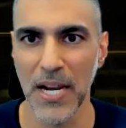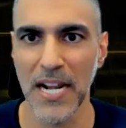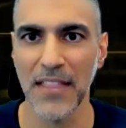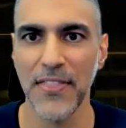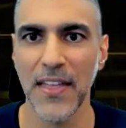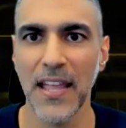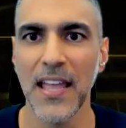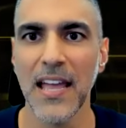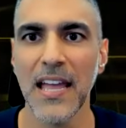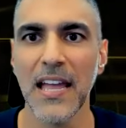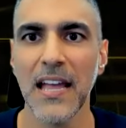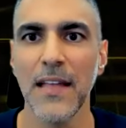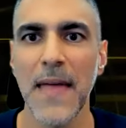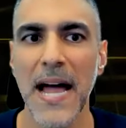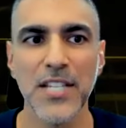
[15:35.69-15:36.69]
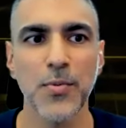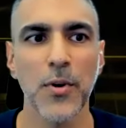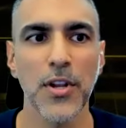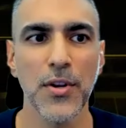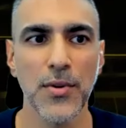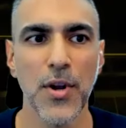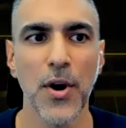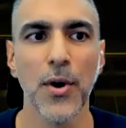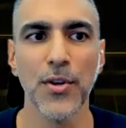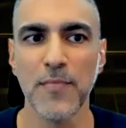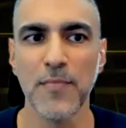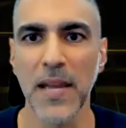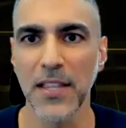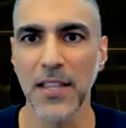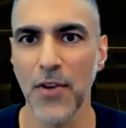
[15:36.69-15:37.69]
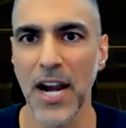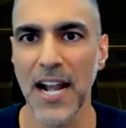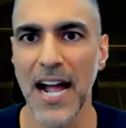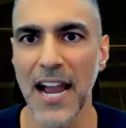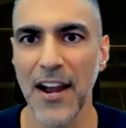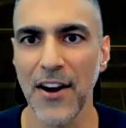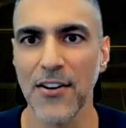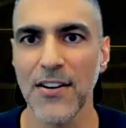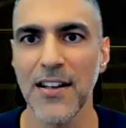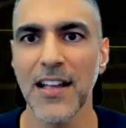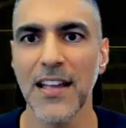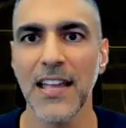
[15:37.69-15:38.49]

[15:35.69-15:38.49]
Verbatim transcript: And I think that's where you know you've made the right hire